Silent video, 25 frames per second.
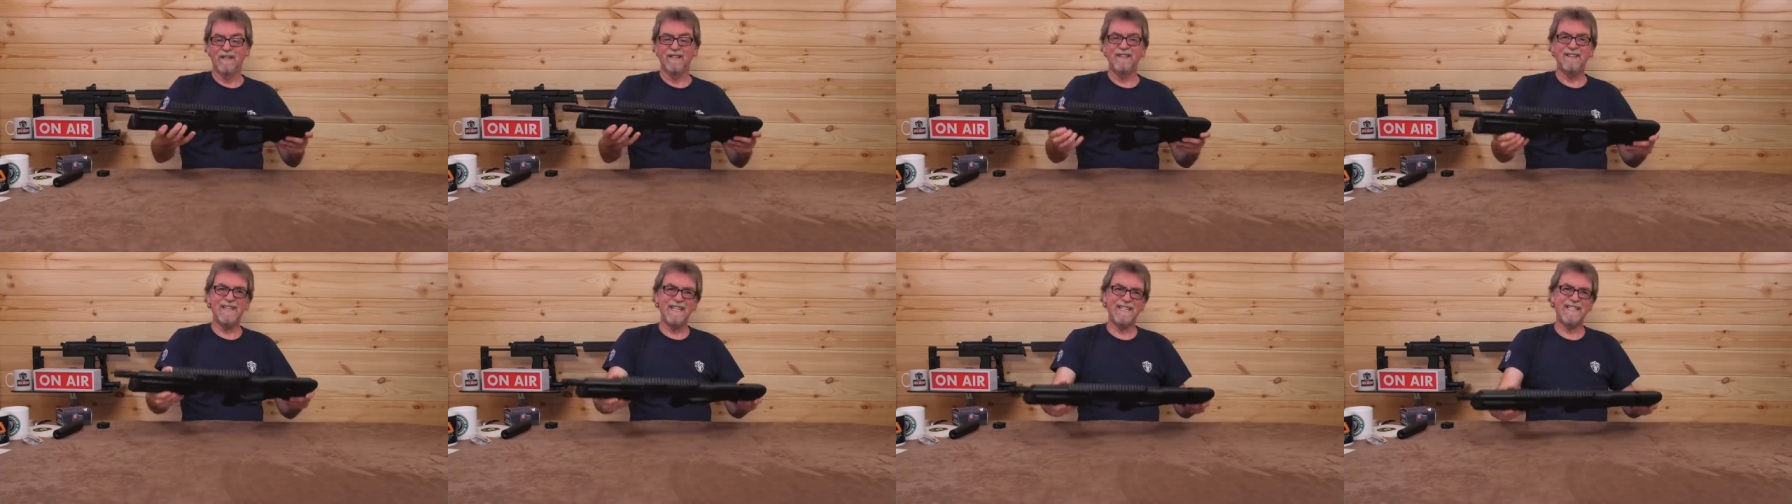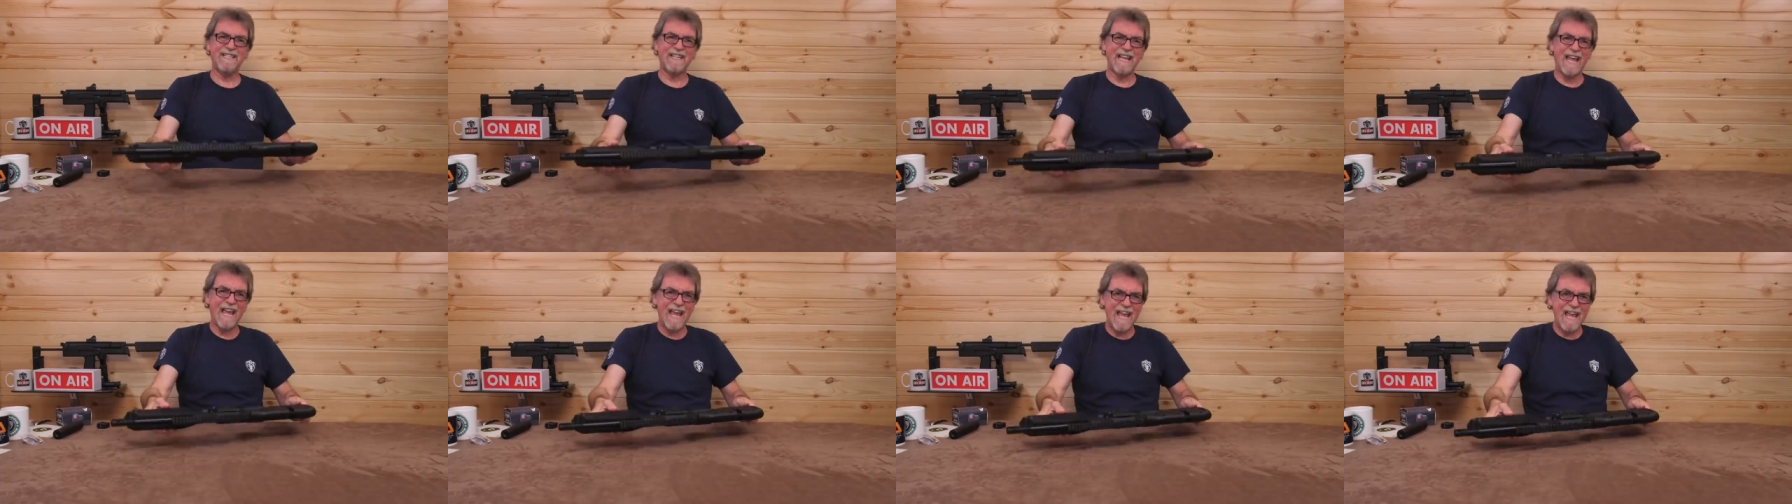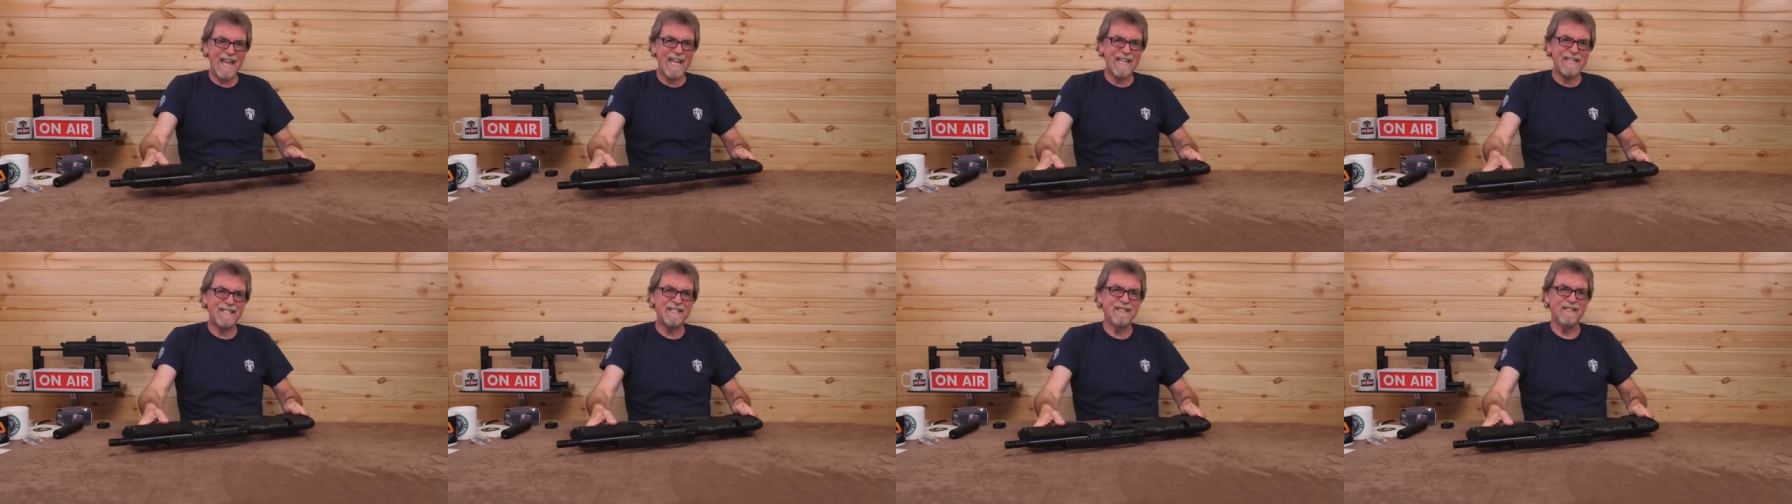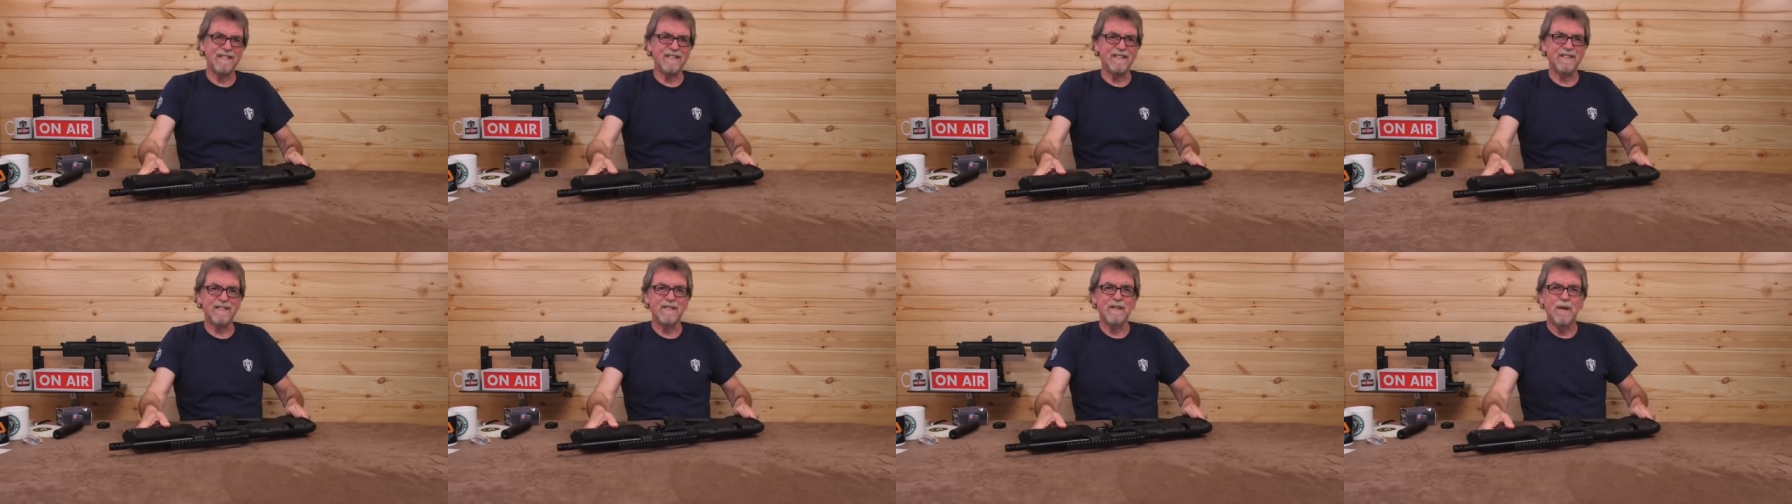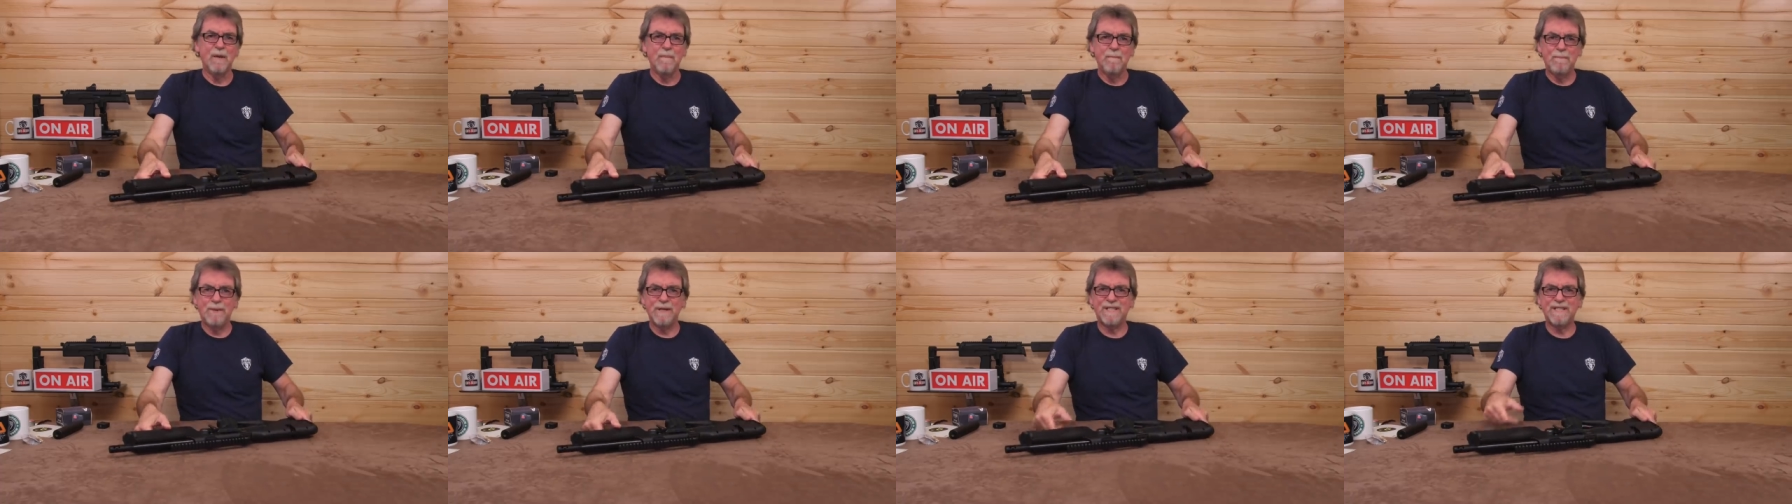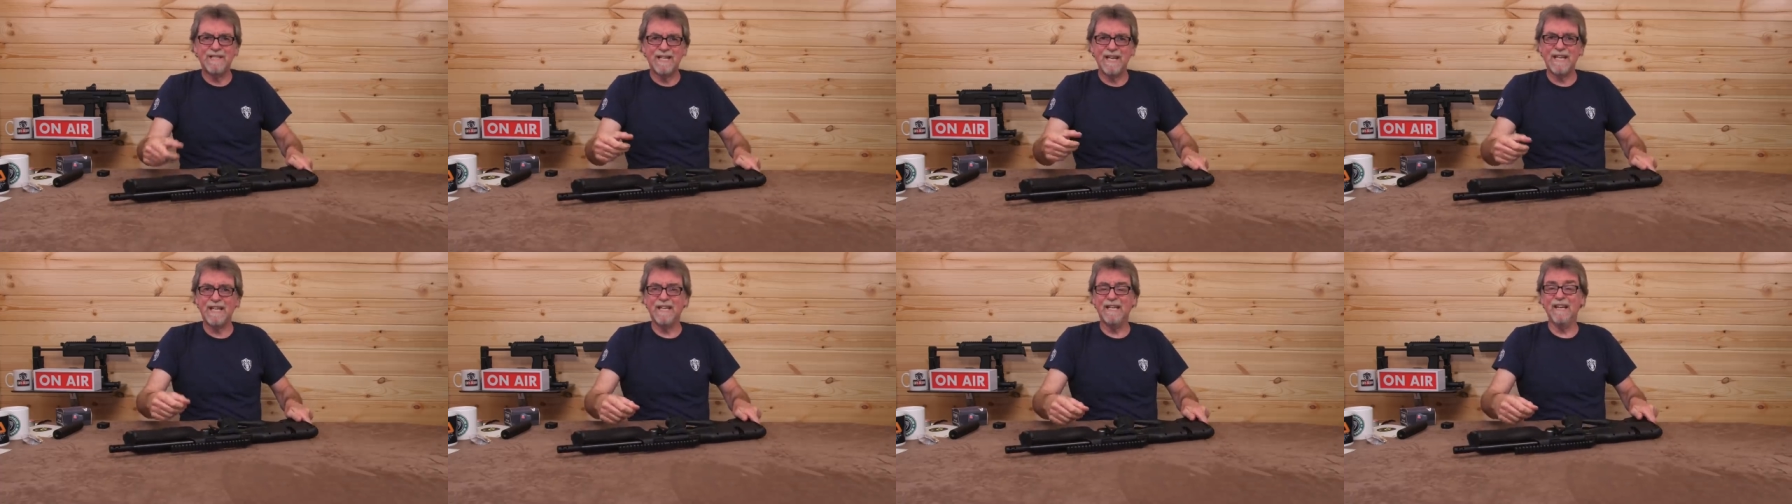This isn't
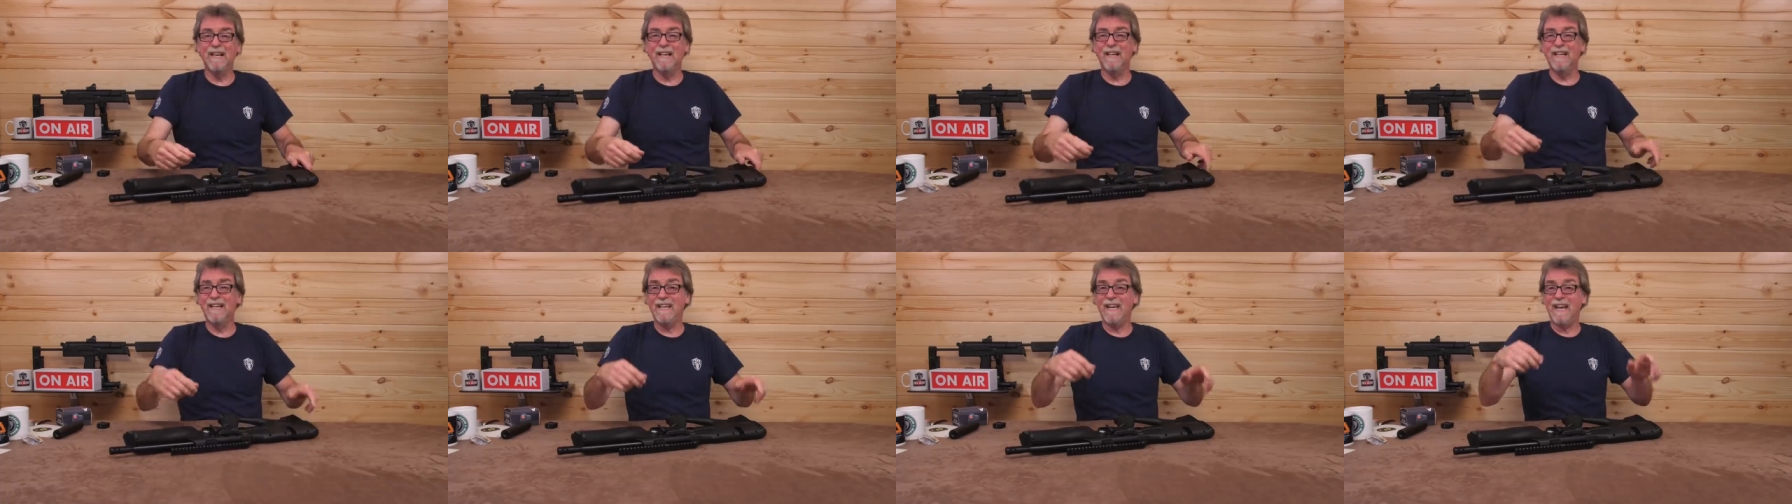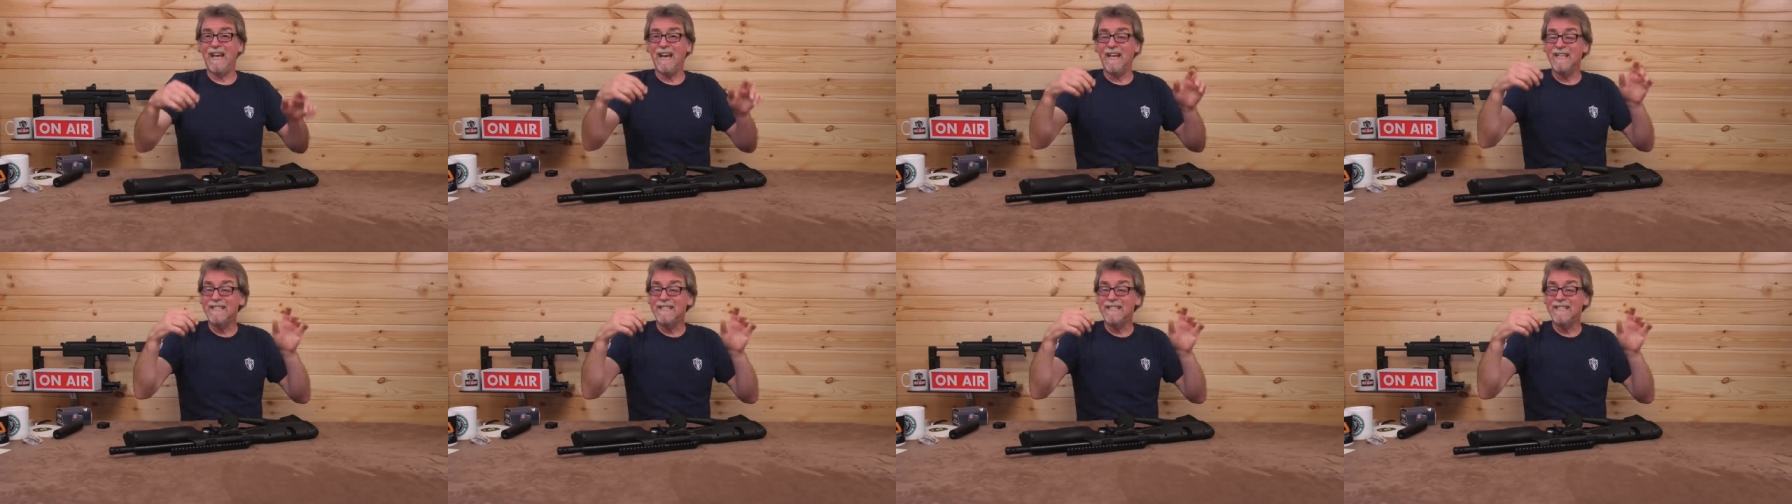particularly